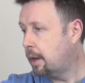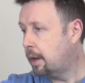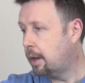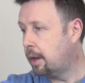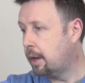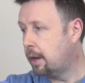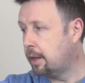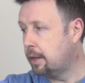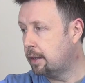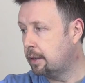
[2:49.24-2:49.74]

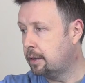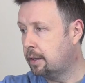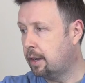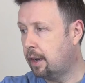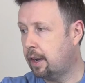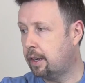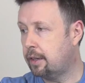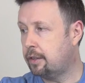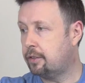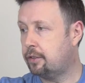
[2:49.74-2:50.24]
a
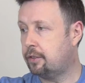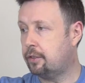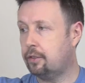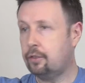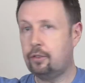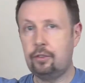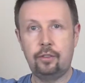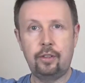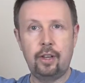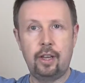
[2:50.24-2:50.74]
nice
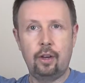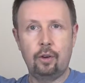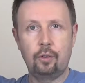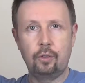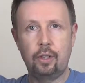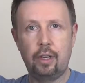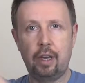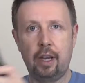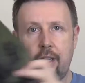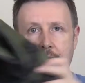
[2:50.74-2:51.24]

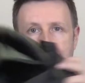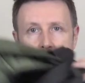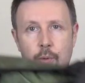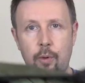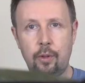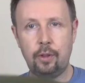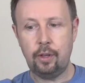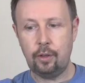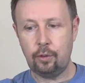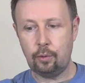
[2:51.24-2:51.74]
stay-on case
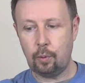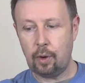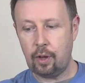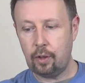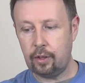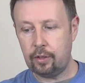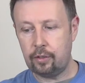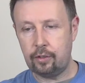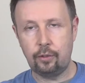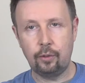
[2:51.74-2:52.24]
with it as well.
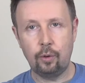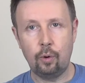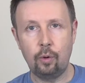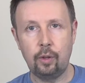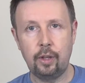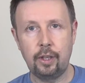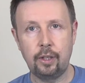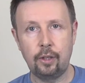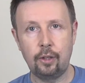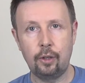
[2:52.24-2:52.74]
This is
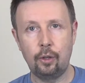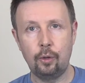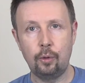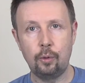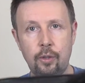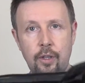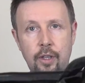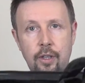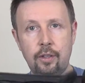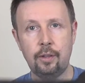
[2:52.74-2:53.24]
all
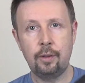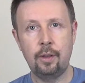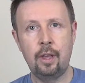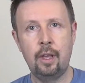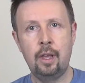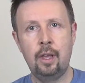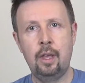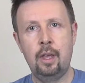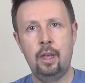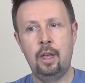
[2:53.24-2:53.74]
included
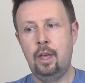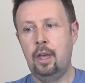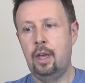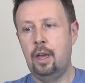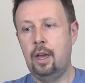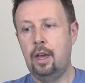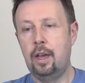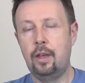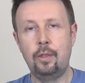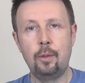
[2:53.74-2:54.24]

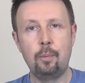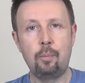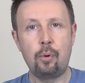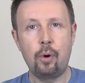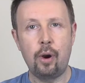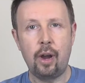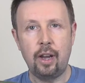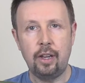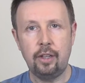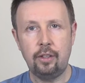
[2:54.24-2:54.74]
in the
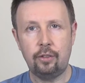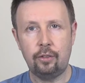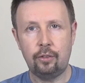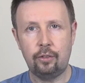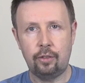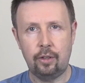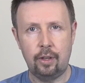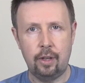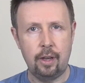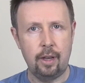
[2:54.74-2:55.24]

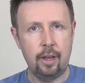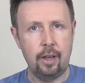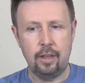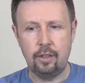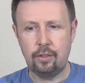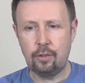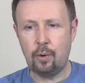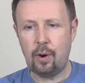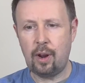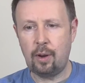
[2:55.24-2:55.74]
price.
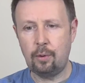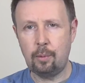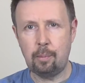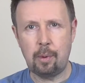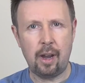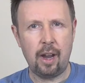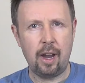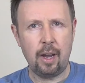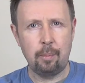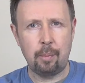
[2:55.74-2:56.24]
It's around
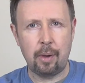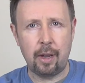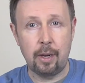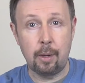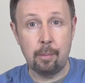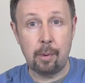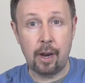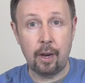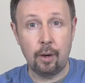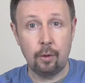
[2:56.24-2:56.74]
about, I paid
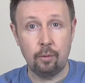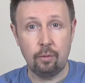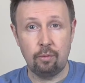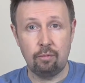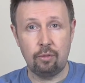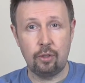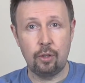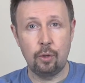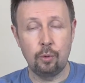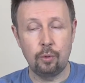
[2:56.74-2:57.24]
about
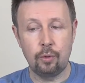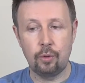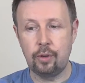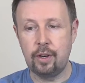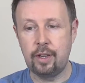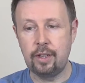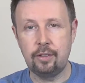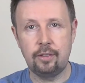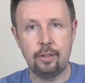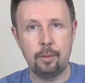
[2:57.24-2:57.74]

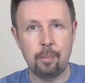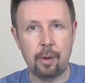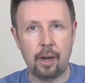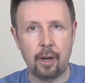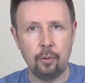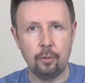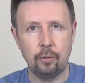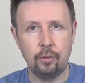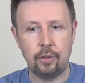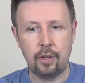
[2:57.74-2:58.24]

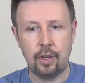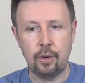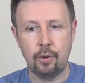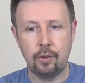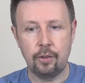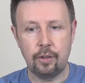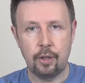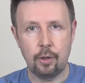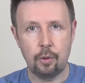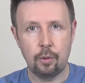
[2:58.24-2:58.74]
£280 here
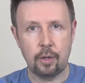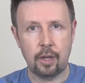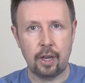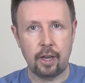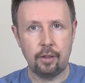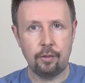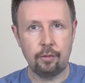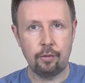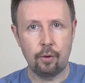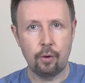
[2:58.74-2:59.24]
in the
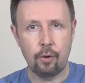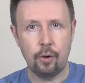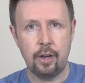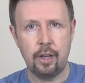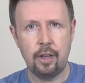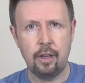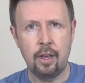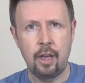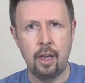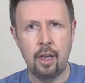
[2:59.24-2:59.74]
UK for
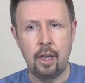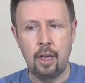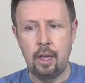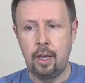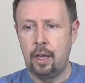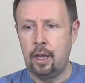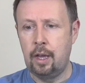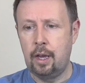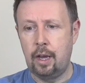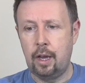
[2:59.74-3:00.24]
it.
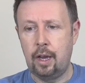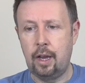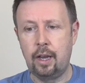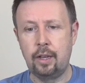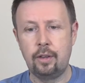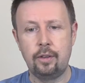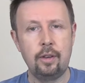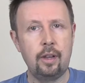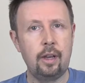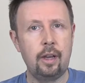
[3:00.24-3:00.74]

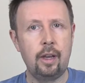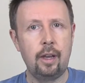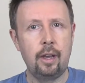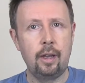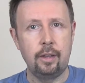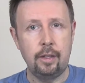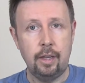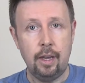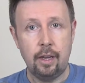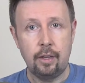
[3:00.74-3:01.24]
And
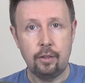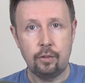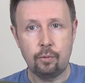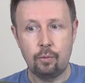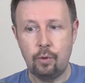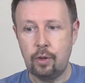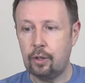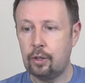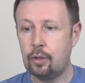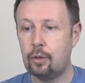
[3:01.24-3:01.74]
yeah, it's
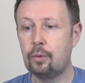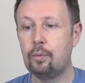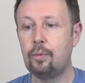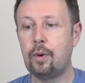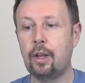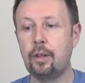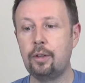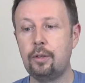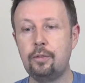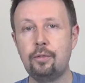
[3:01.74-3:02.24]
really good
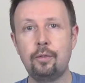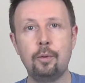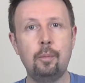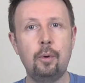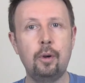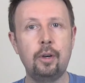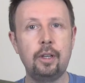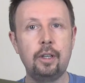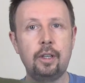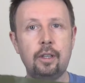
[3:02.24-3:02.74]
value for
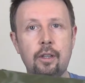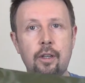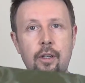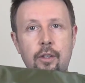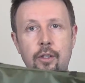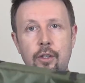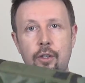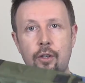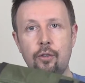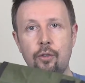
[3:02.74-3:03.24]
money,
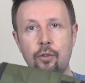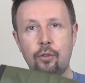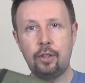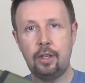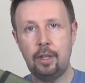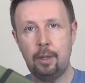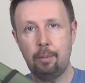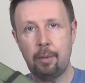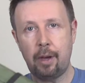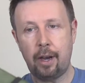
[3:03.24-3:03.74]
and you can just
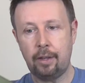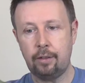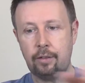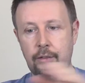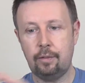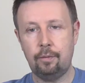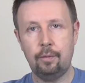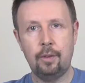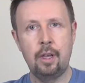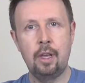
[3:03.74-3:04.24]
keep that